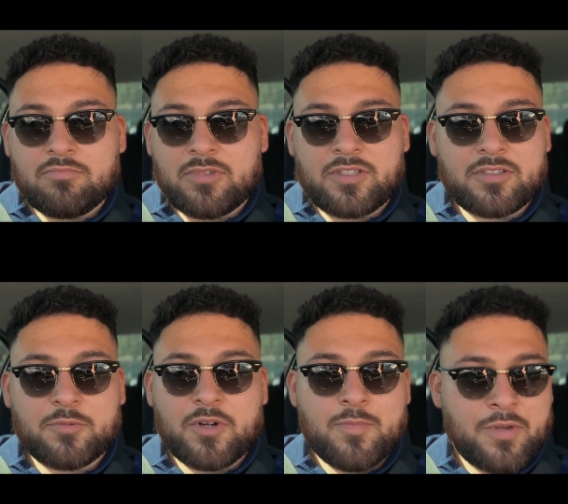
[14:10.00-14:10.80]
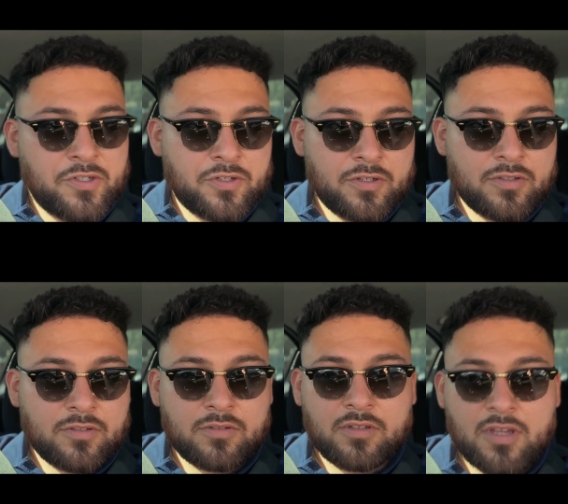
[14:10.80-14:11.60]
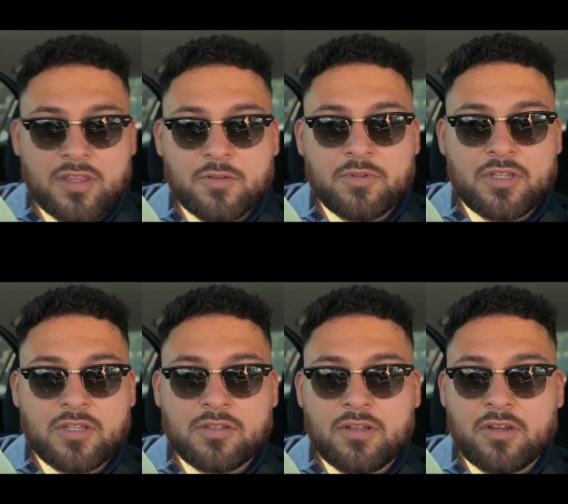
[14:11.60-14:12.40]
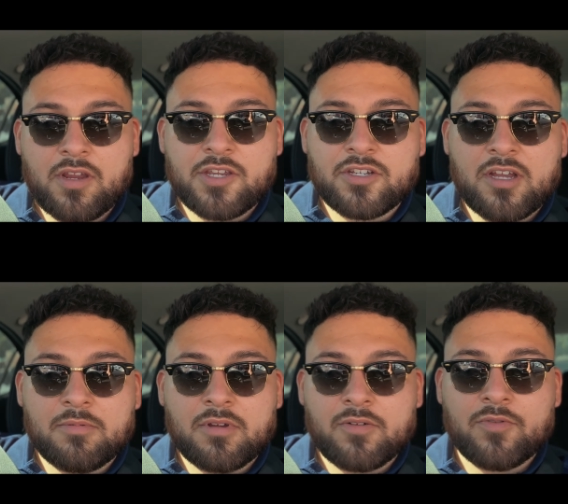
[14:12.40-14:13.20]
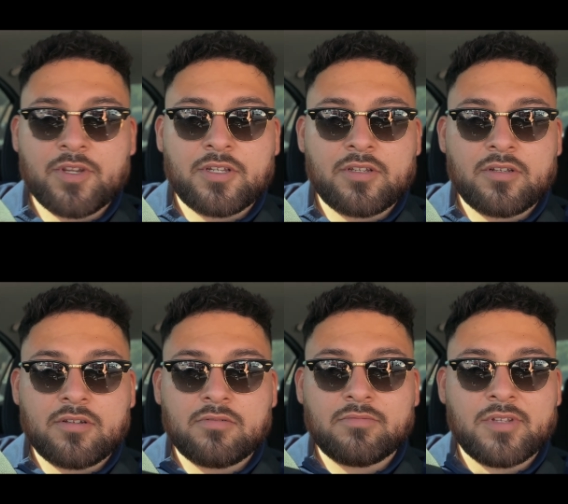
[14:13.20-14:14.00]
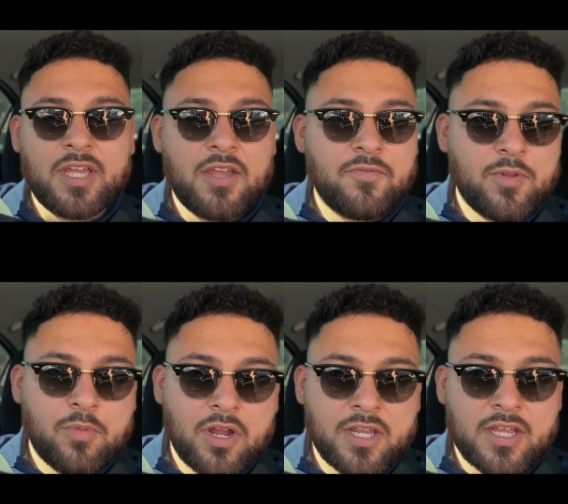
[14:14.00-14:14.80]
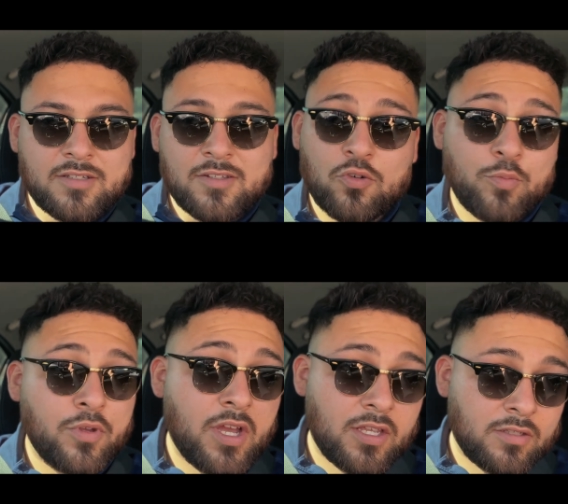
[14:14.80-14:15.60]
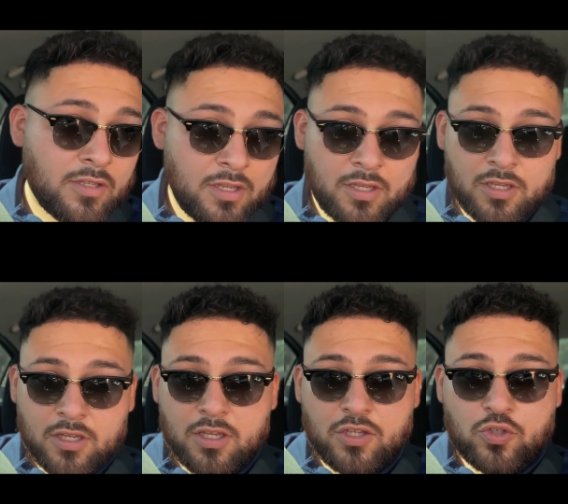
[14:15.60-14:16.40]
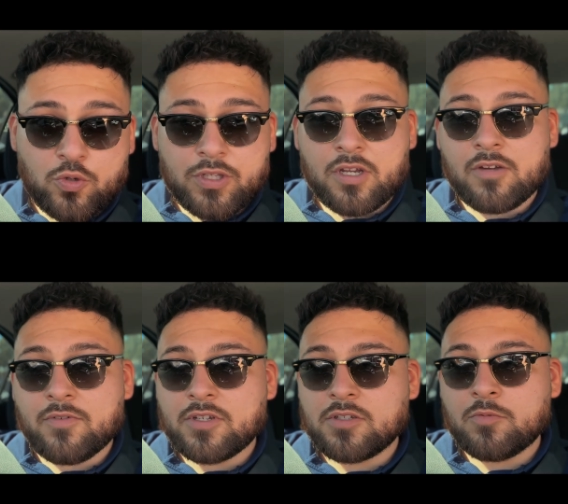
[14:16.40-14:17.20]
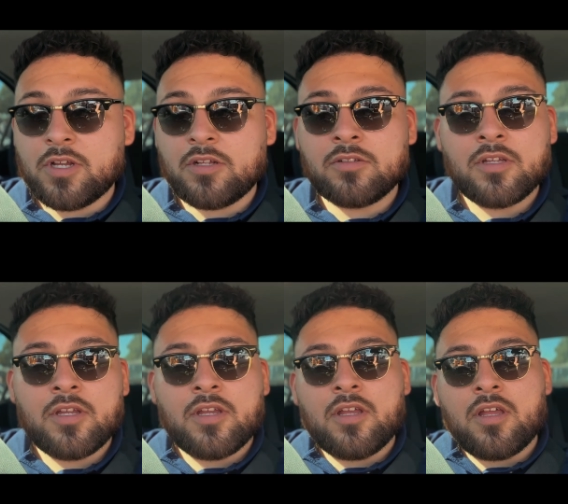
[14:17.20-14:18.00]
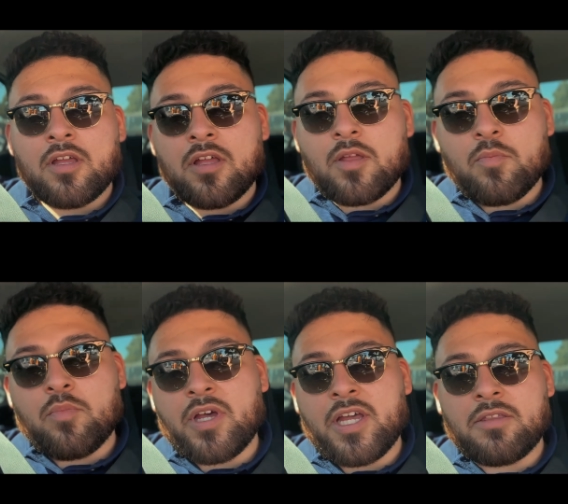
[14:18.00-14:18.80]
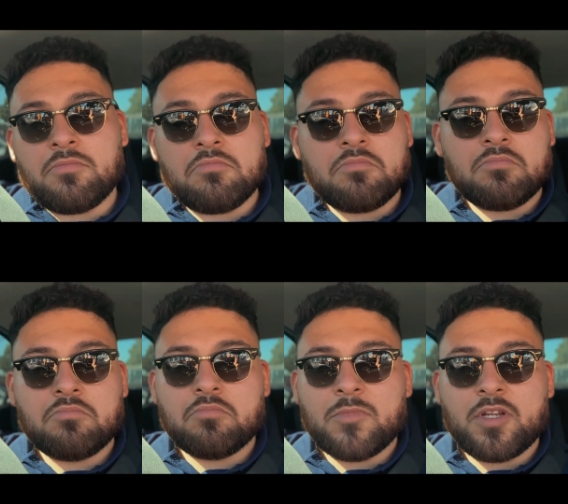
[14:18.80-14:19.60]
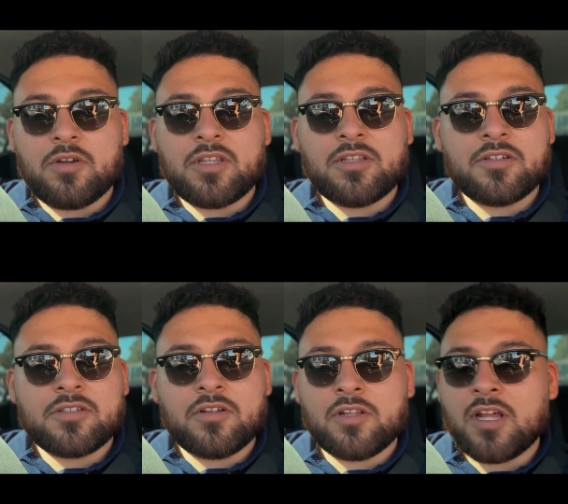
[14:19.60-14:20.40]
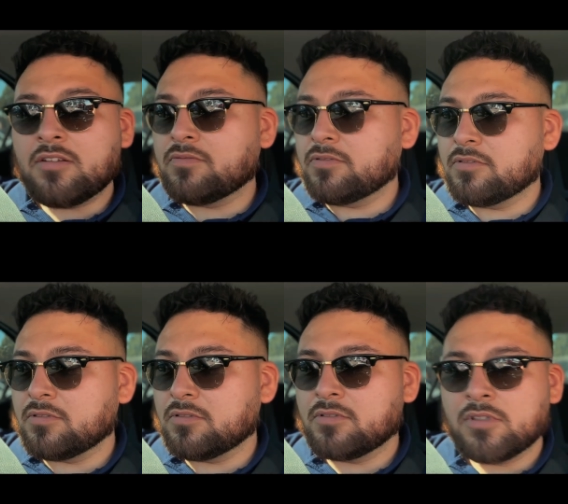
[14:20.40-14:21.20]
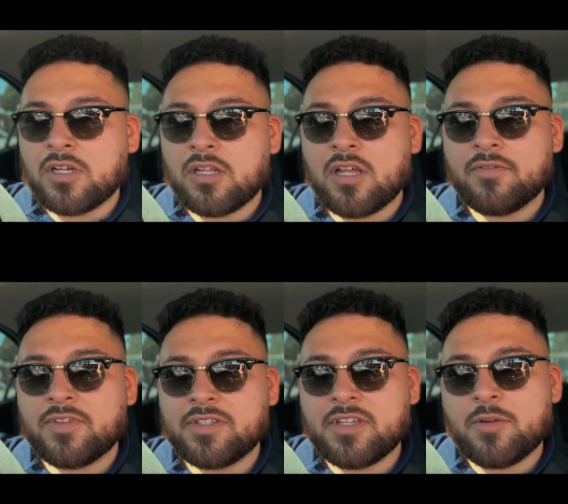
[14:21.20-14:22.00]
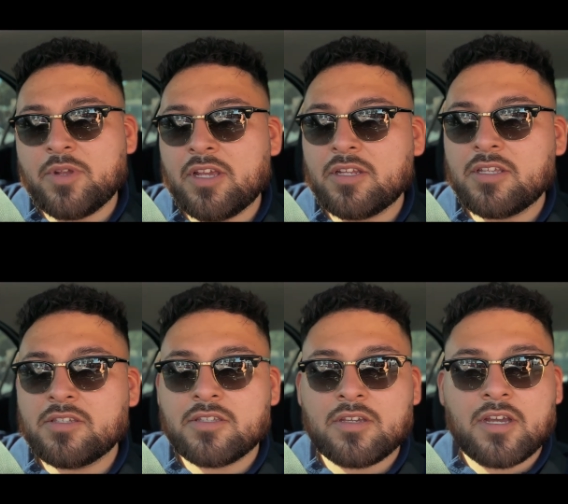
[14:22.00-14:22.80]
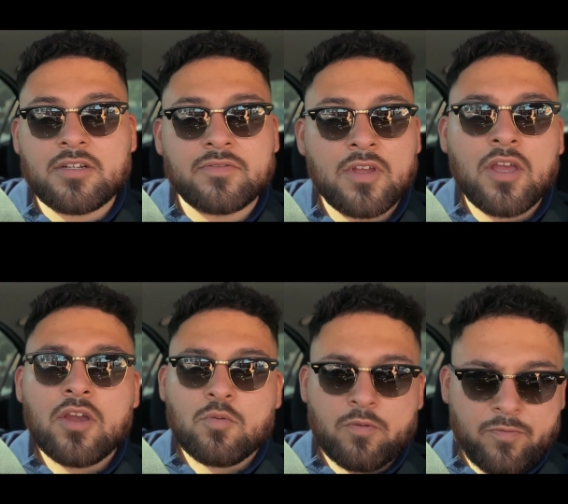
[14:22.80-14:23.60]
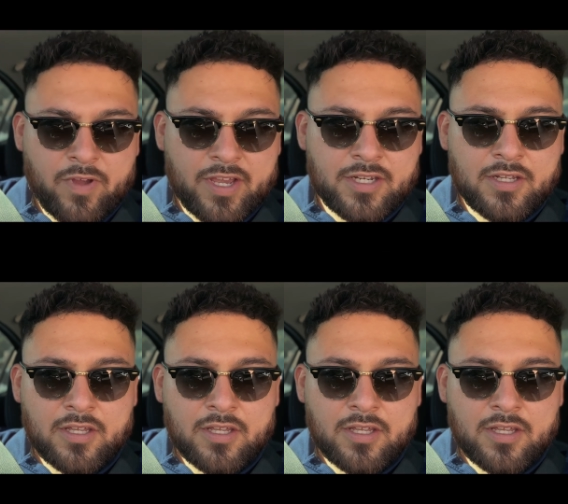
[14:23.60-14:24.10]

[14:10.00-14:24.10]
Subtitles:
took some great pictures. I think we did a great job covering the game for the podcast, and I hope you guys enjoyed the coverage as well. But, I think there's still a lot of things that America needs to kind of refine.